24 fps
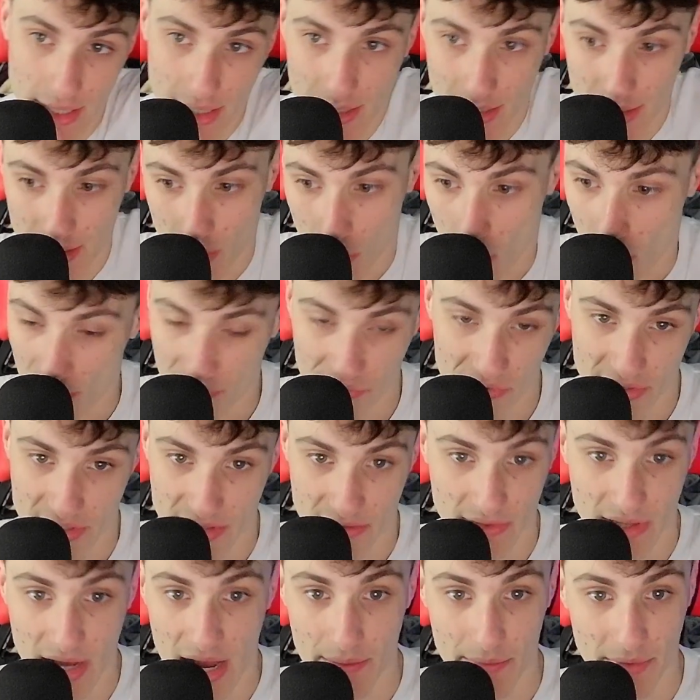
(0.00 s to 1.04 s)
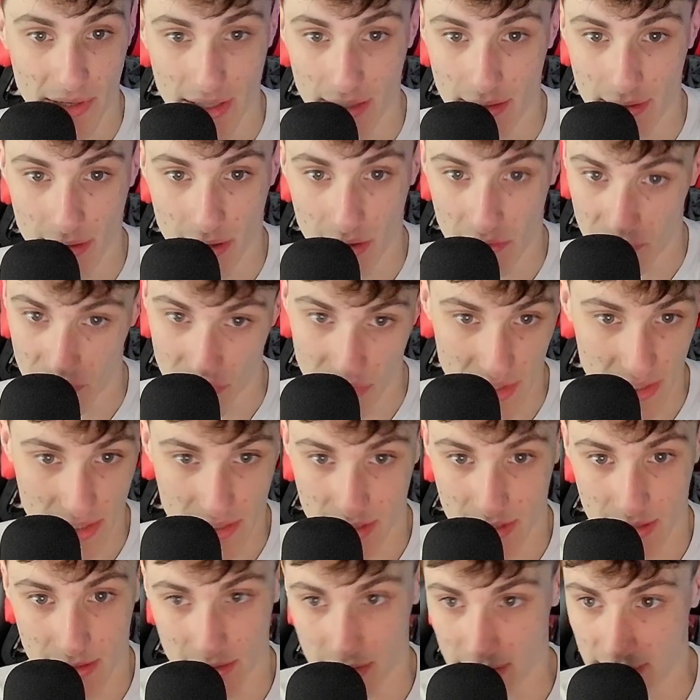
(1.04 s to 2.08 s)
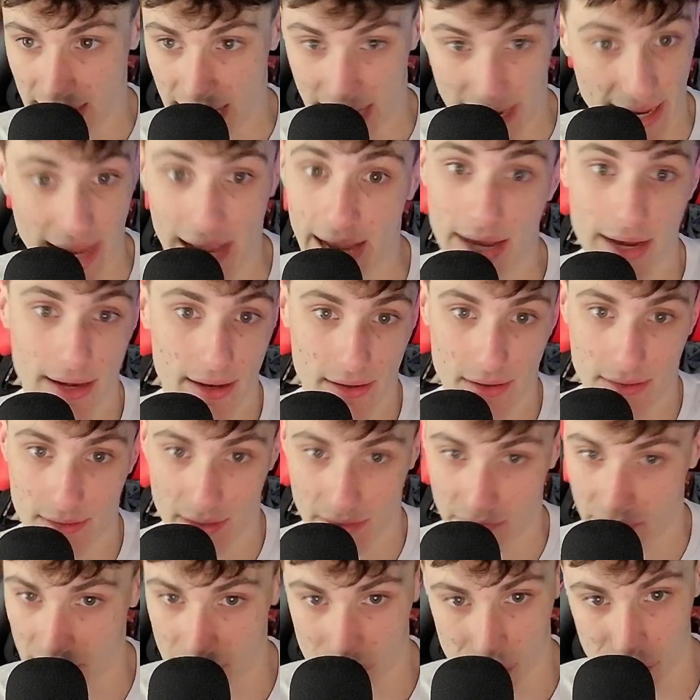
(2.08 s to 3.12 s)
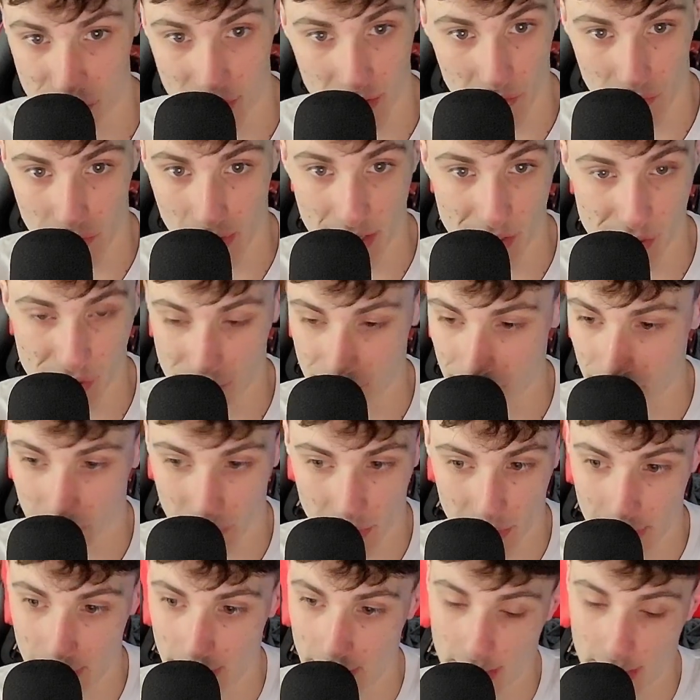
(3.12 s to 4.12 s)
offensive linemen of this decade, of this generation, really.